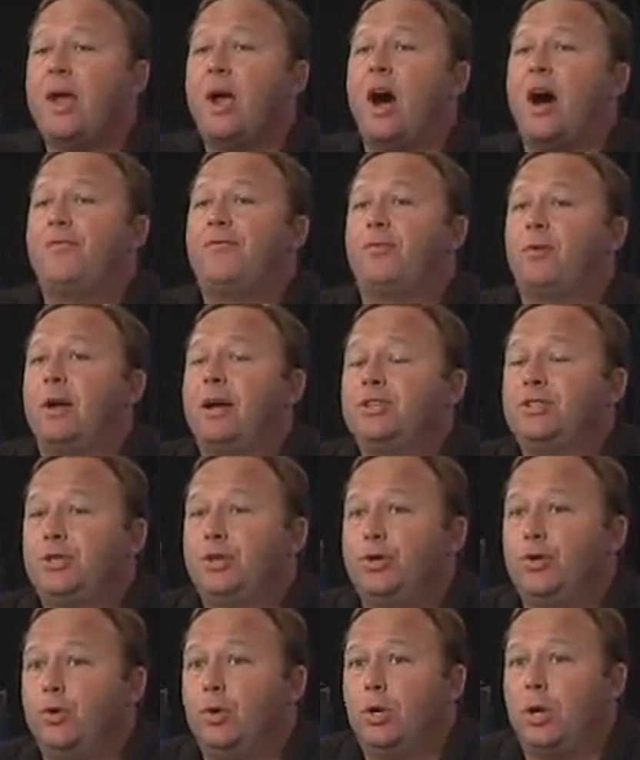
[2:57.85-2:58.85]
they offer
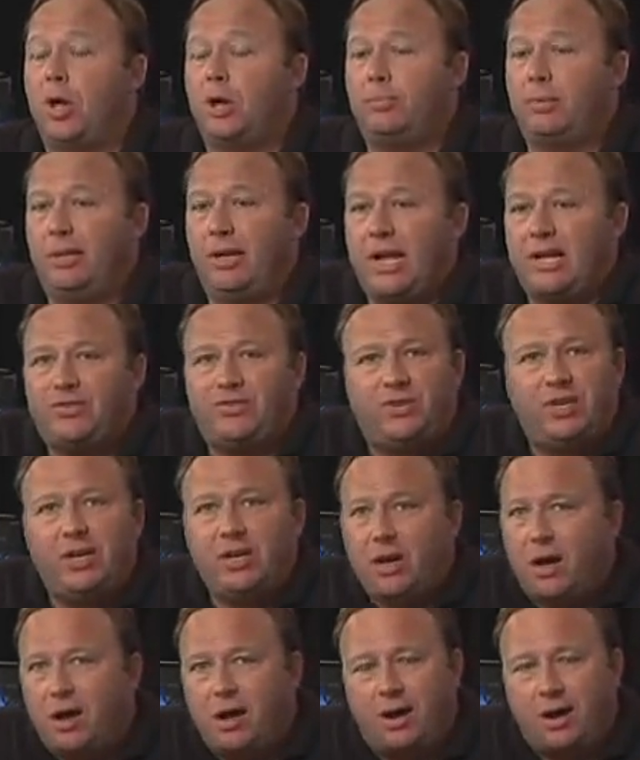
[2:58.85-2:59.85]
us the new global
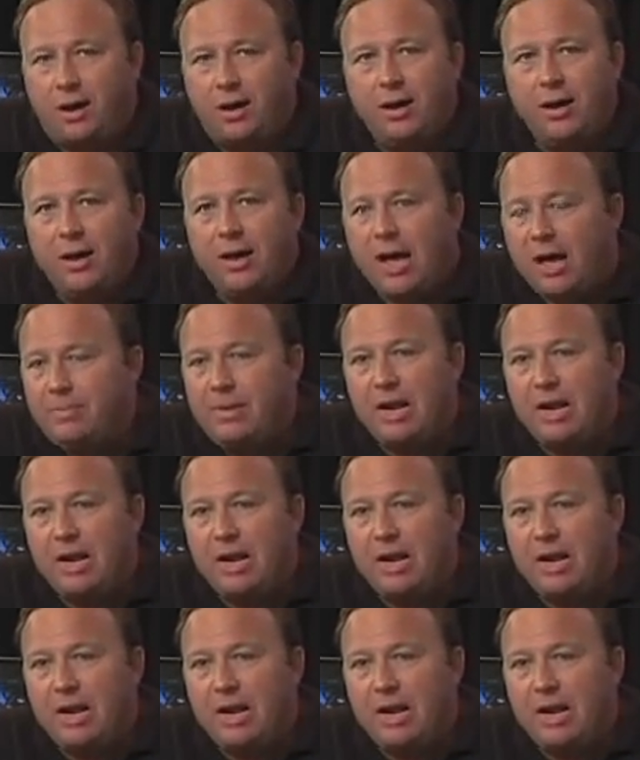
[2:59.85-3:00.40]
SDR.